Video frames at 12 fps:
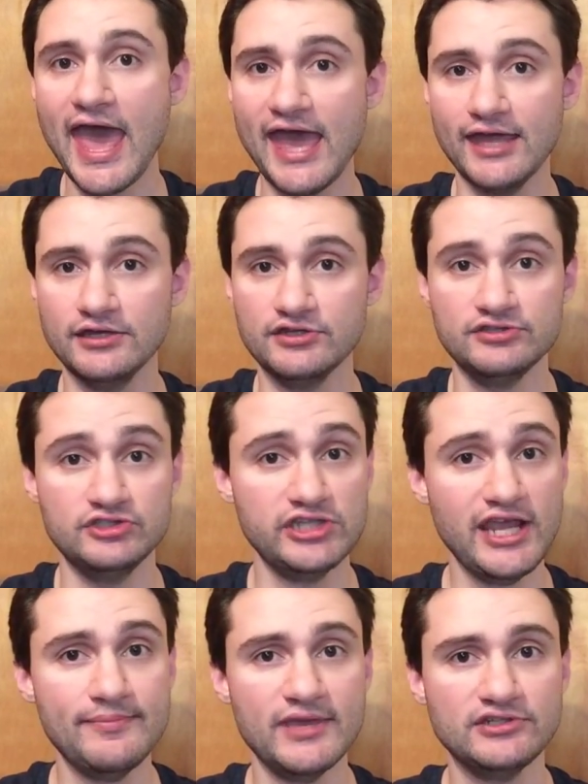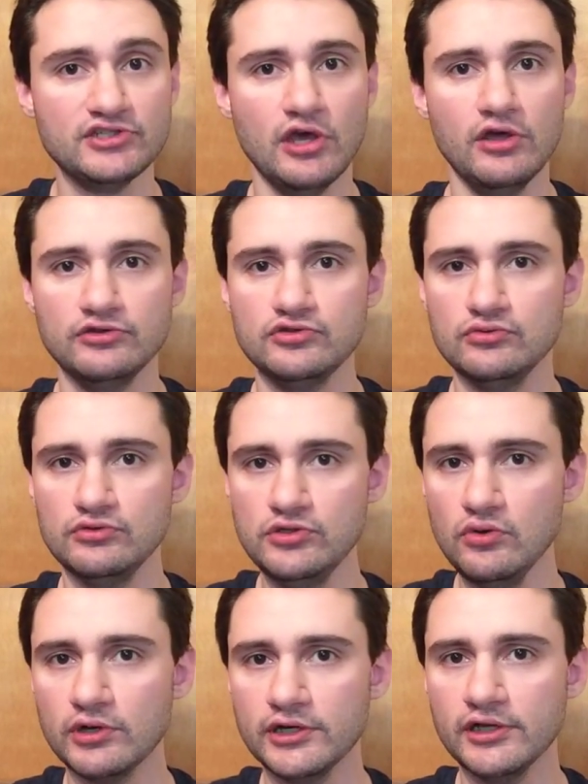and jam it onto
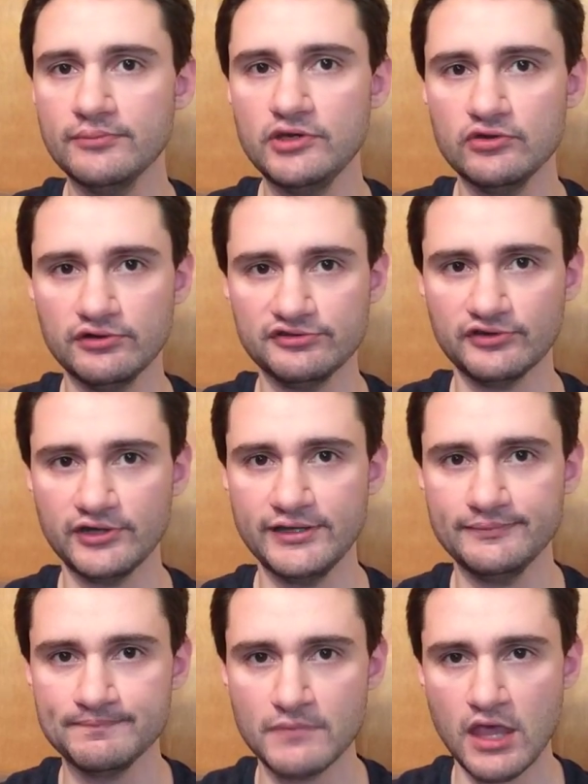your computer screen.